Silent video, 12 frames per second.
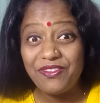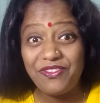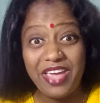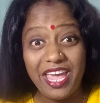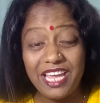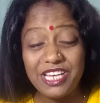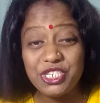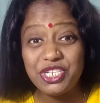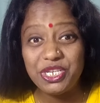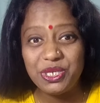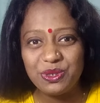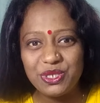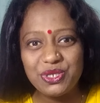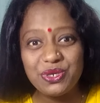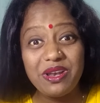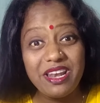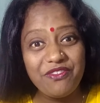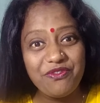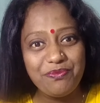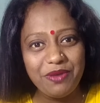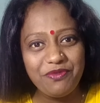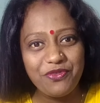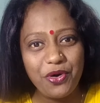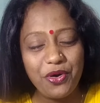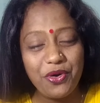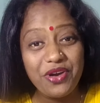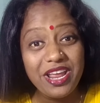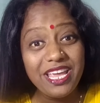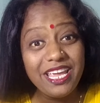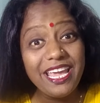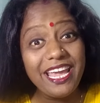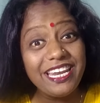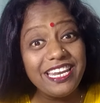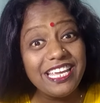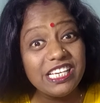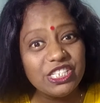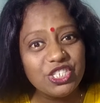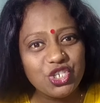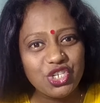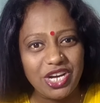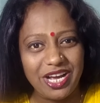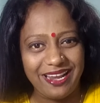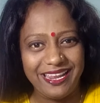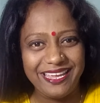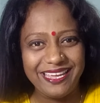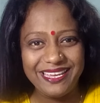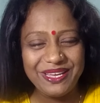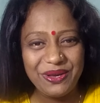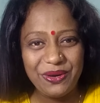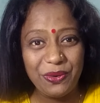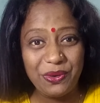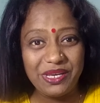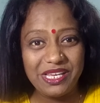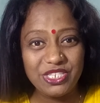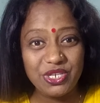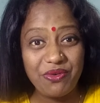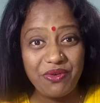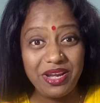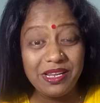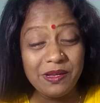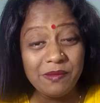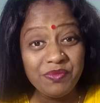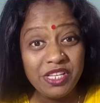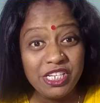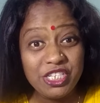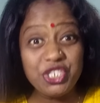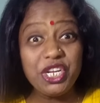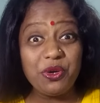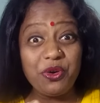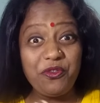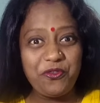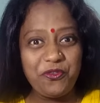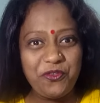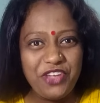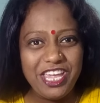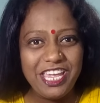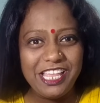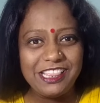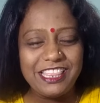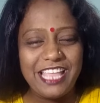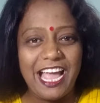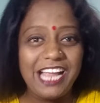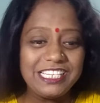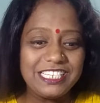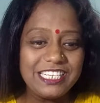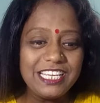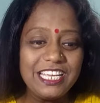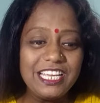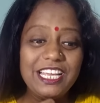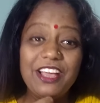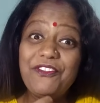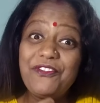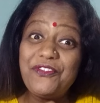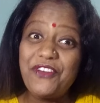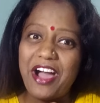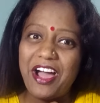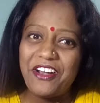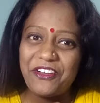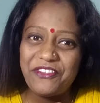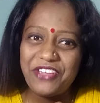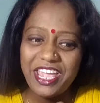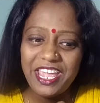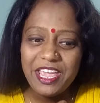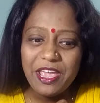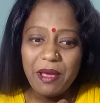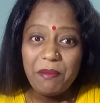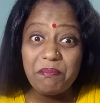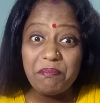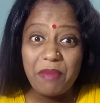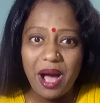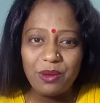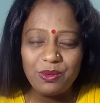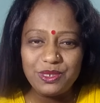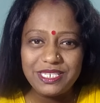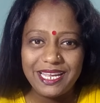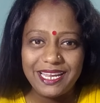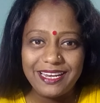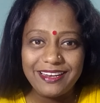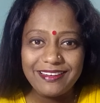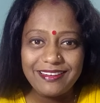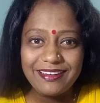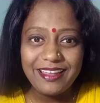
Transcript: where she used to live before in Ichali. Okay, children, she could feel that faraway mountain